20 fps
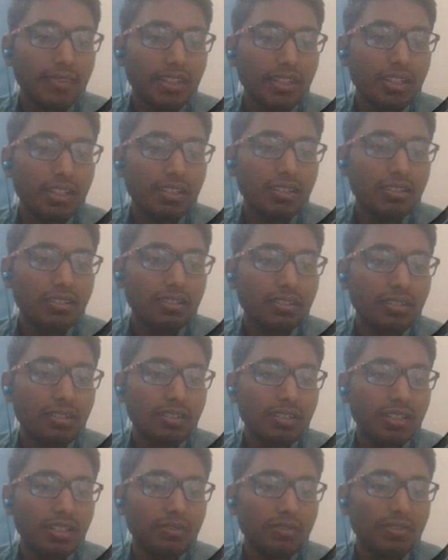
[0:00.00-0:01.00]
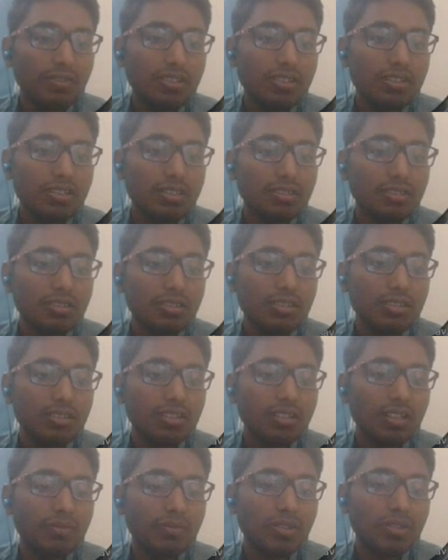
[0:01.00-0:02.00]
and D features, and
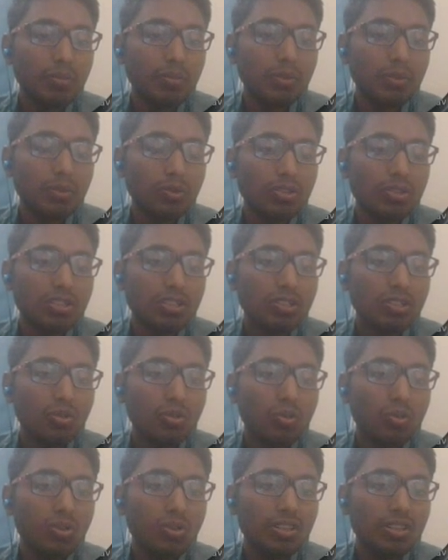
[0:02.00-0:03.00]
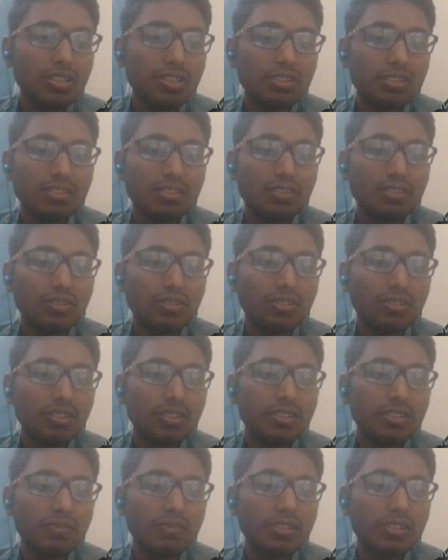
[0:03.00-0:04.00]
after pre-processing all these
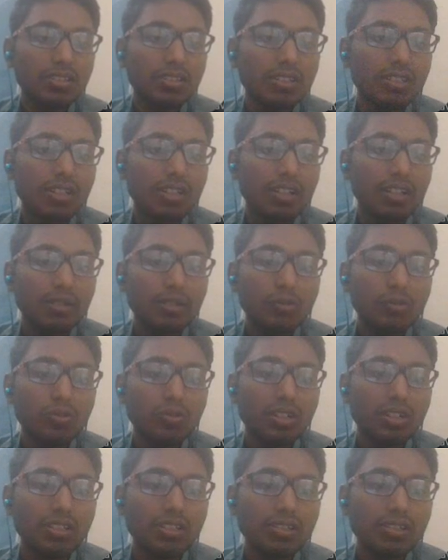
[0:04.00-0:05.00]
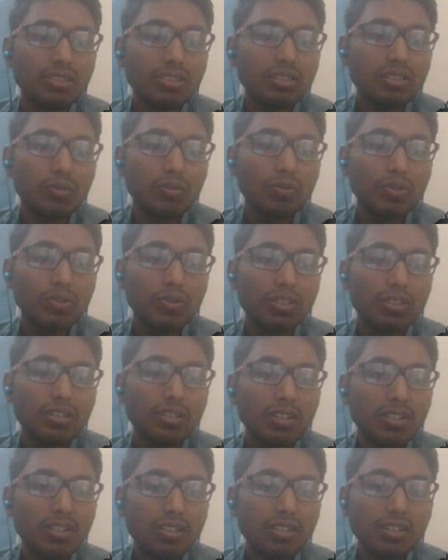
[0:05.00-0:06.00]
features, then I have to cluster some of the
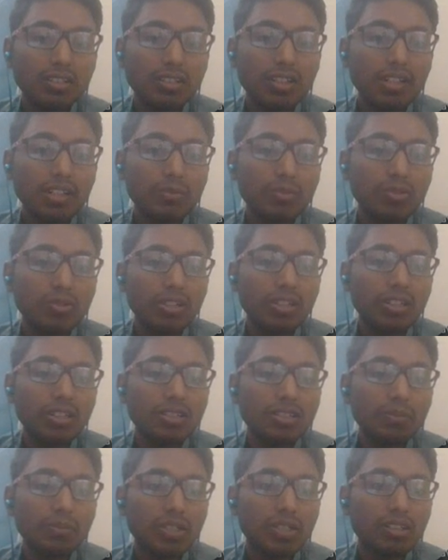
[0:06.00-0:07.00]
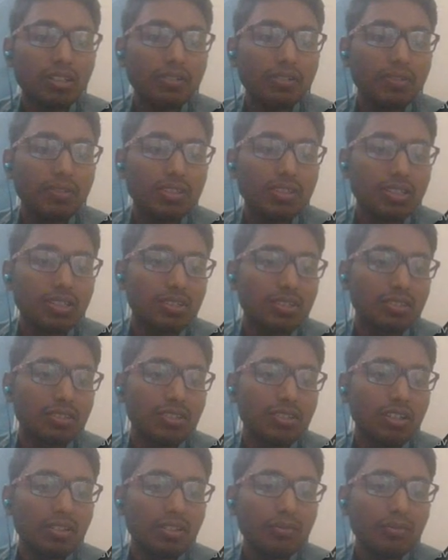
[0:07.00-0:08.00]
then I have to create some other features
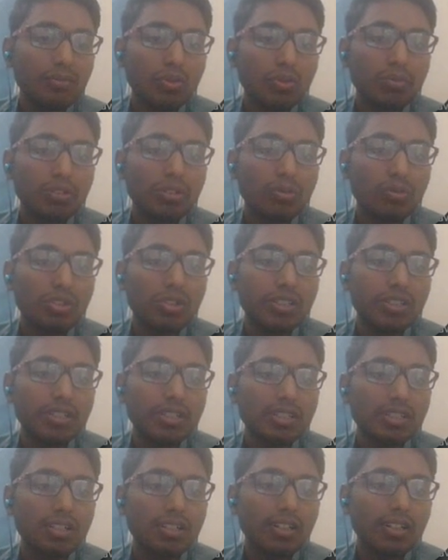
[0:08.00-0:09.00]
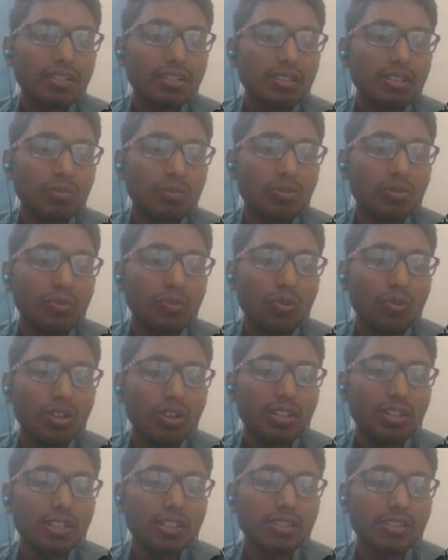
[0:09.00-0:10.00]
from the whole data set, like sum of all
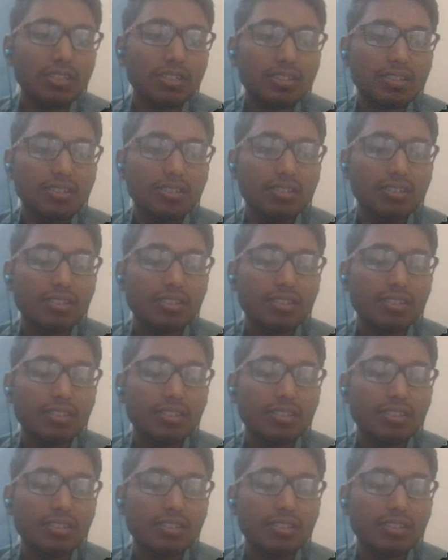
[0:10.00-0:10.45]
clusters,